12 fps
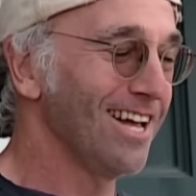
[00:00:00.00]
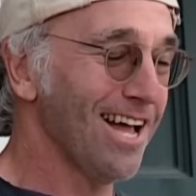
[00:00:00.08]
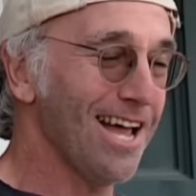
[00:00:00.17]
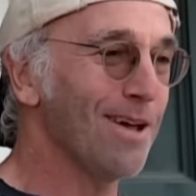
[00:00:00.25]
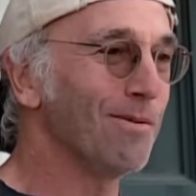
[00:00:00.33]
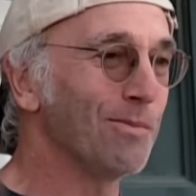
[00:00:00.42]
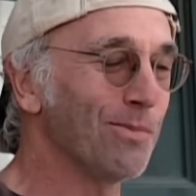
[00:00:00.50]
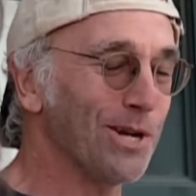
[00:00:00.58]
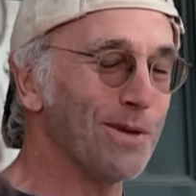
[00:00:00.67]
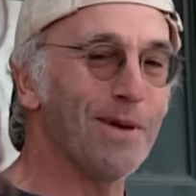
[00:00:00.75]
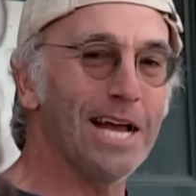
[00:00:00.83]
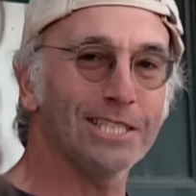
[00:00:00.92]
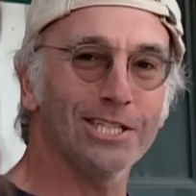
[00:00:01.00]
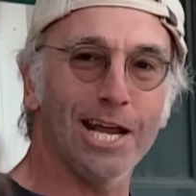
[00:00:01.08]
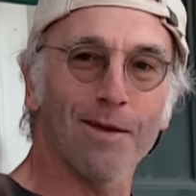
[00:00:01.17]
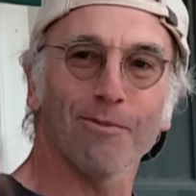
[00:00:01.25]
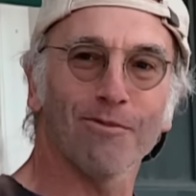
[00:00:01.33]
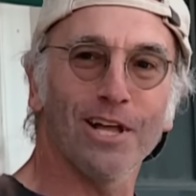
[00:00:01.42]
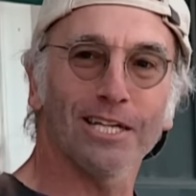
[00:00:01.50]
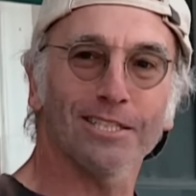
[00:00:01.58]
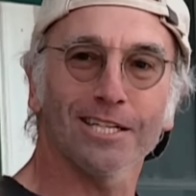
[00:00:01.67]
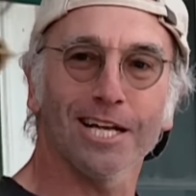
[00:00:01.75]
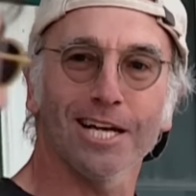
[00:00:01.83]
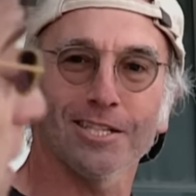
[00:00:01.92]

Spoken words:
great. I'm in pretty bad shape, if that's the case.